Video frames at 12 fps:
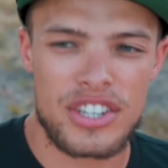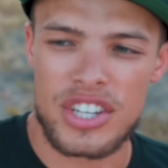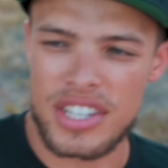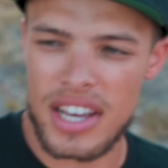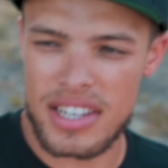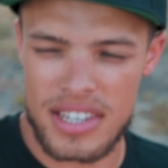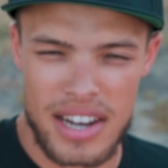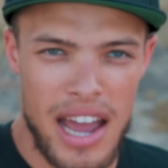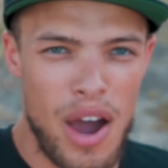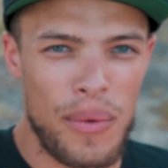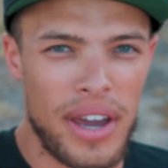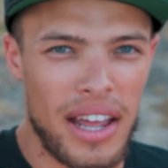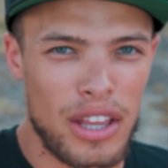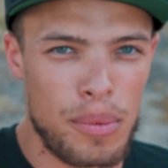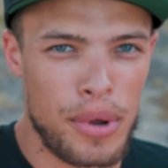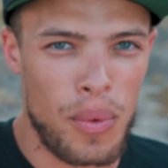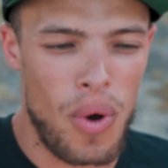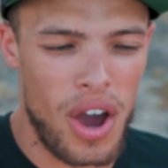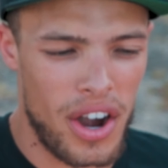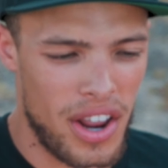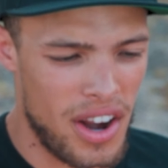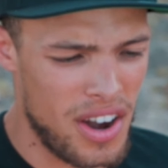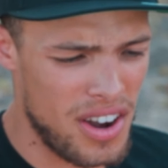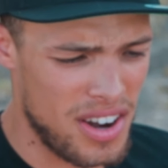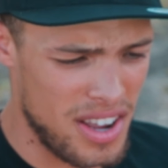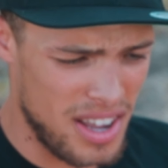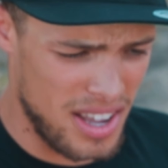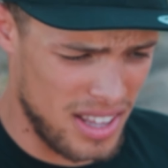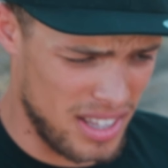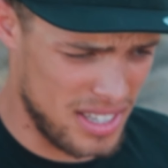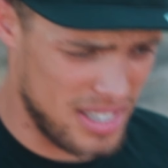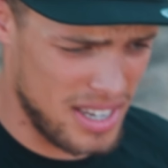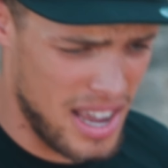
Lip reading: to test it out, we got a little bit of water here. Let's see